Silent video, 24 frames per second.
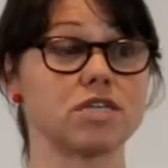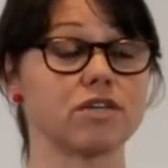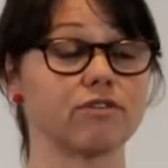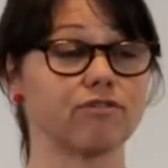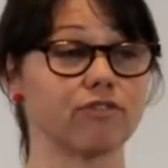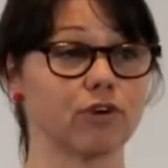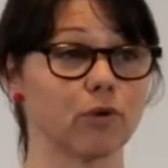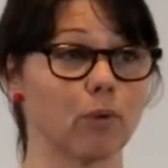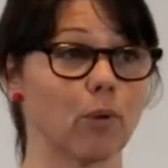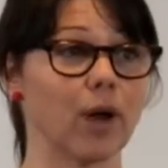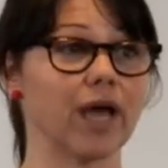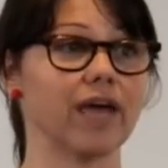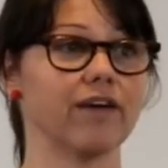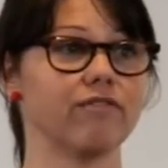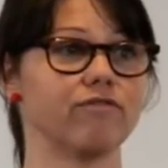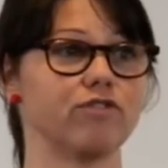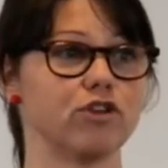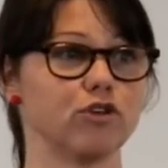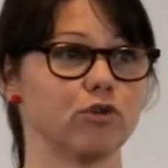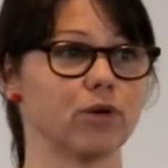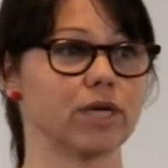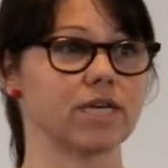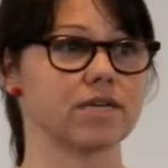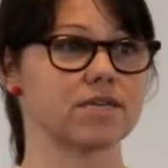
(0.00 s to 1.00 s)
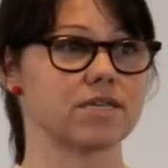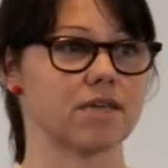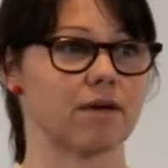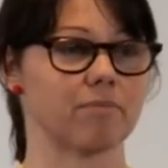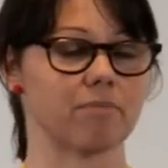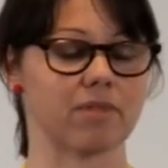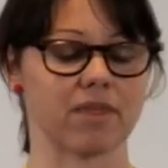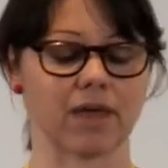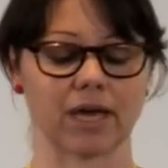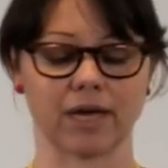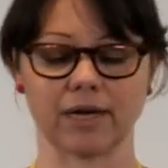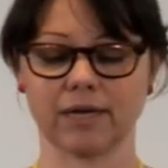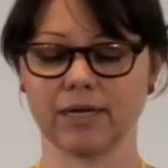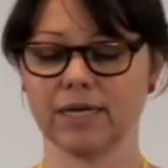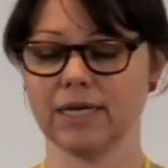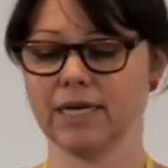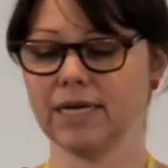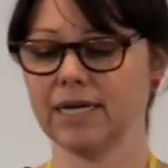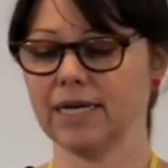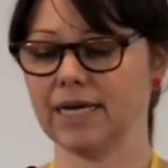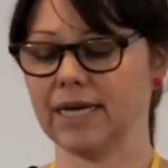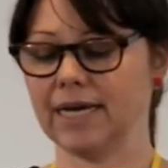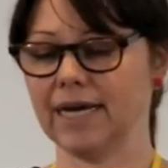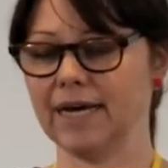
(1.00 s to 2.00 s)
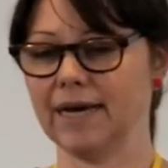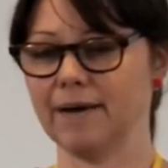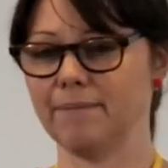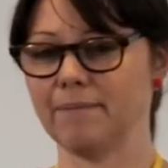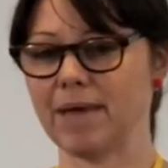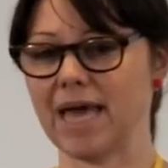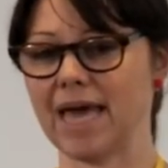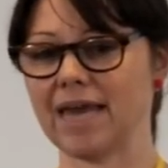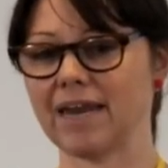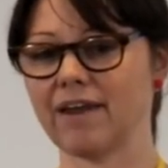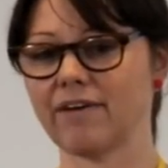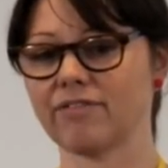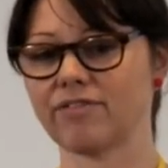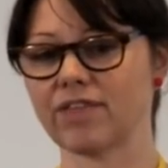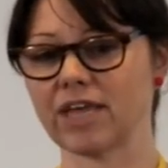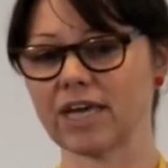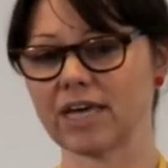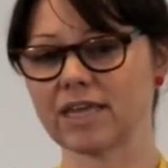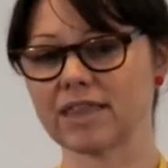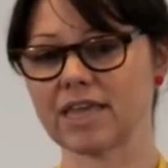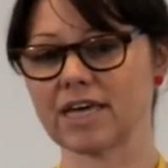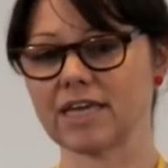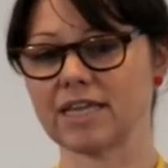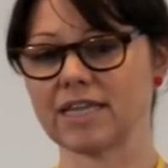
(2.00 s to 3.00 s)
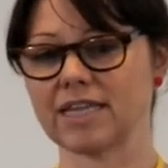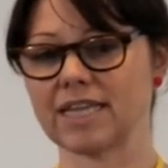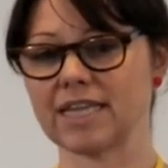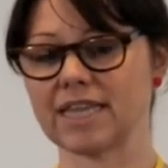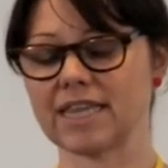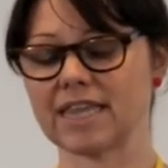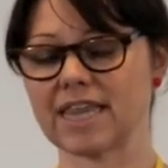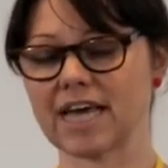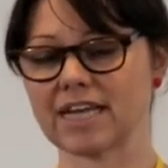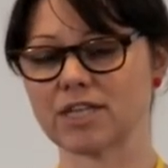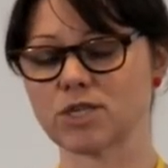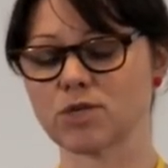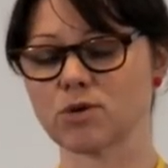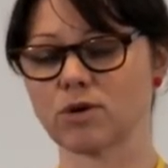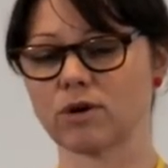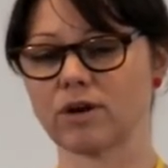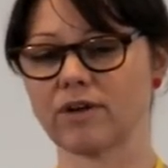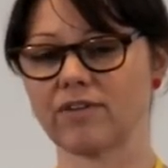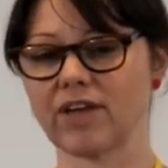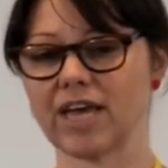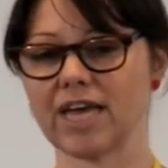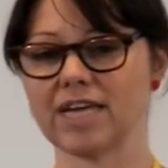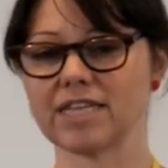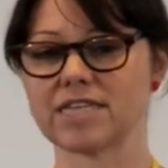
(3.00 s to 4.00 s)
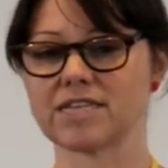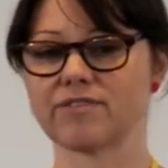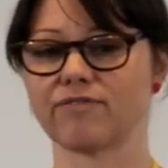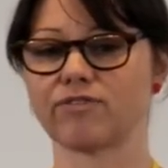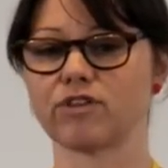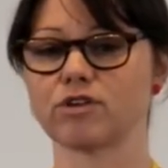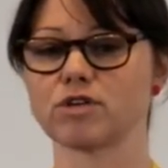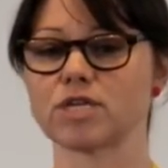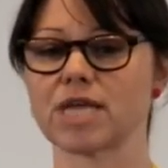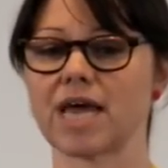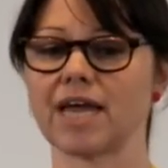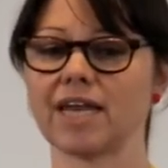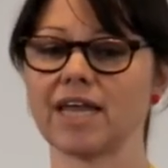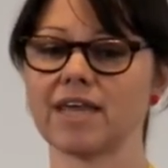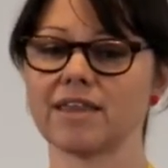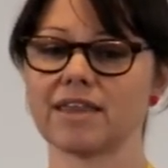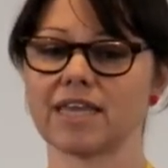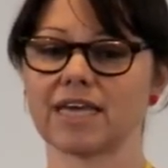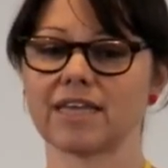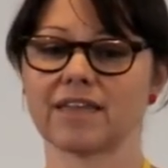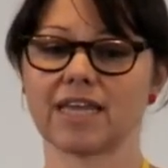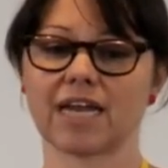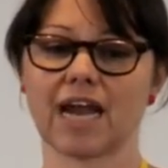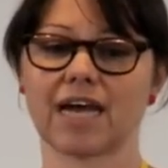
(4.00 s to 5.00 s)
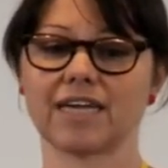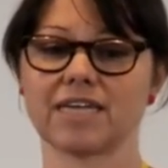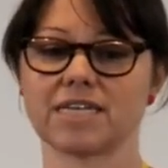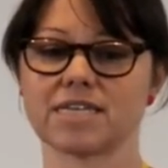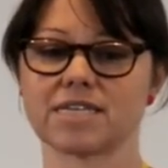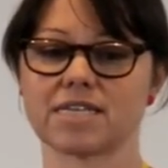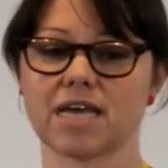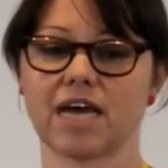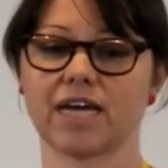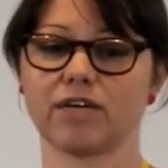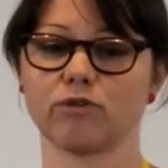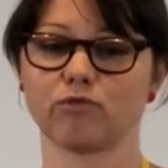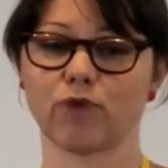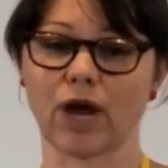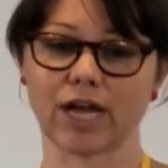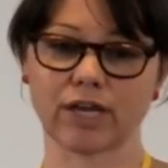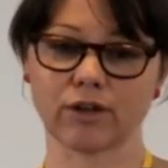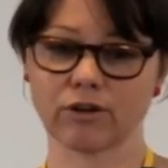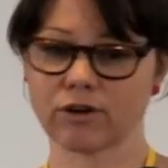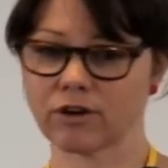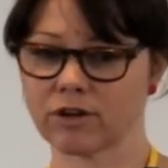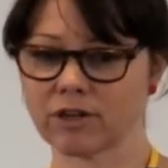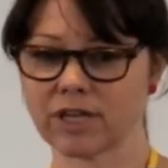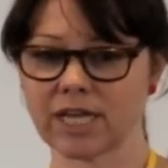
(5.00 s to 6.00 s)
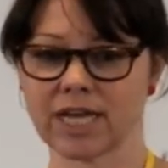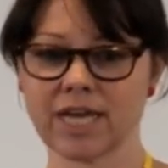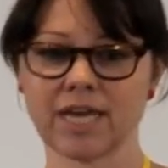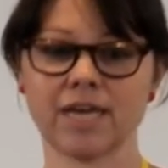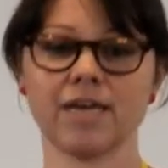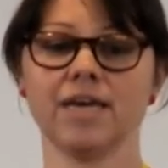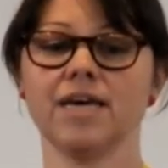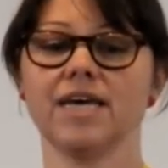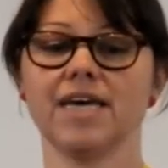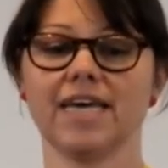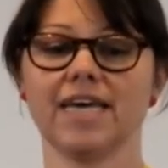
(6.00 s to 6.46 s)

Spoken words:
a different way of doing something? And I think that sort of hits, if there's anything that I design regularly,